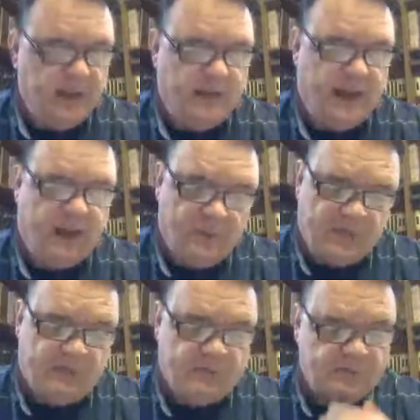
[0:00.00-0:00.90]

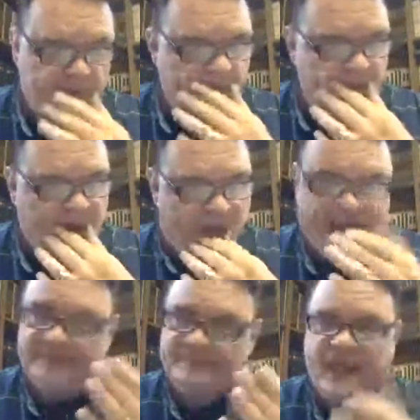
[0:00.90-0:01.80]
However,
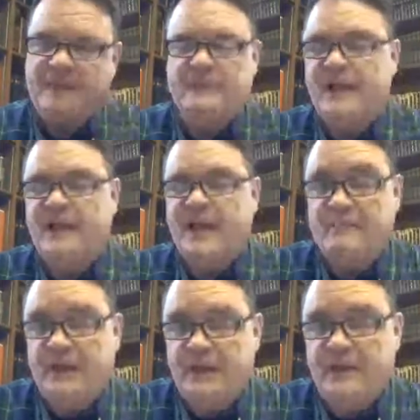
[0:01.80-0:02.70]
that may not
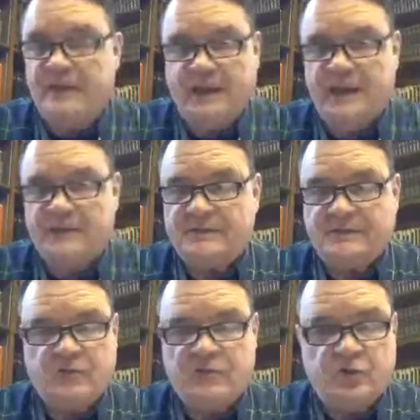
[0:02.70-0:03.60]
be the case
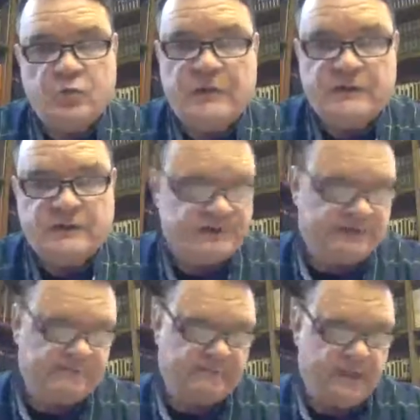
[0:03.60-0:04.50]
for the two
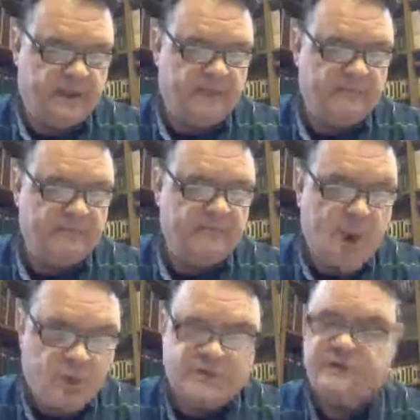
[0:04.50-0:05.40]
witnesses.
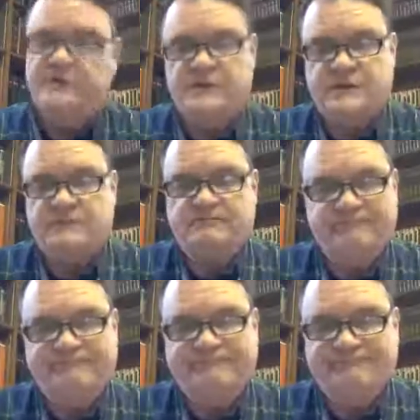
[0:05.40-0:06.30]
Moses
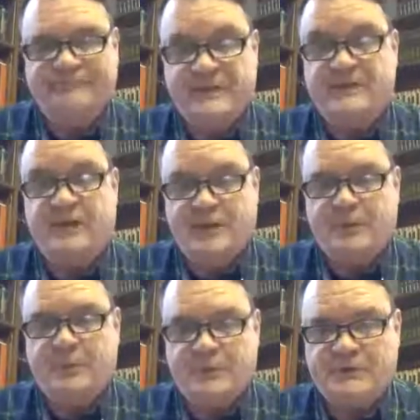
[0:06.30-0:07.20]
is the other
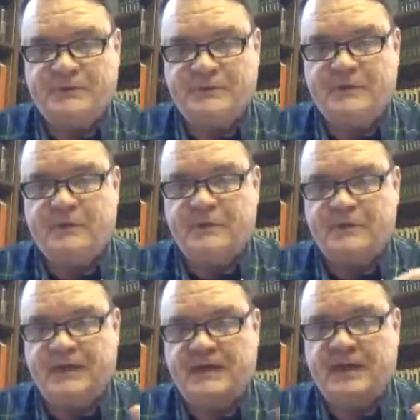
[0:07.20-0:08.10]
person. So there's
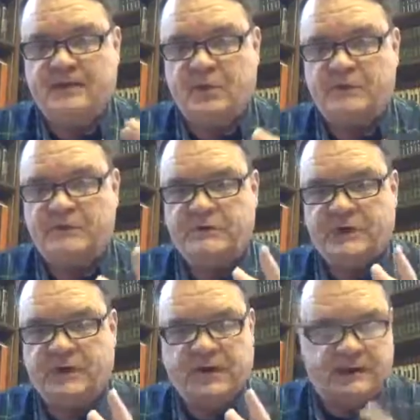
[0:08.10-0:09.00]
Enoch, Moses,
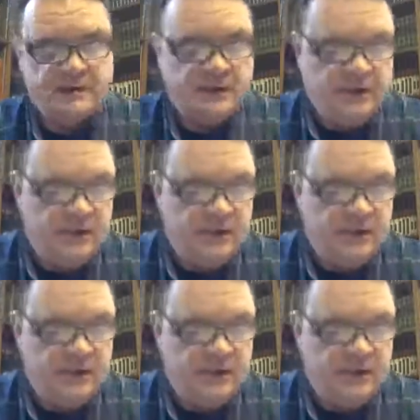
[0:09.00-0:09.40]
and Elijah.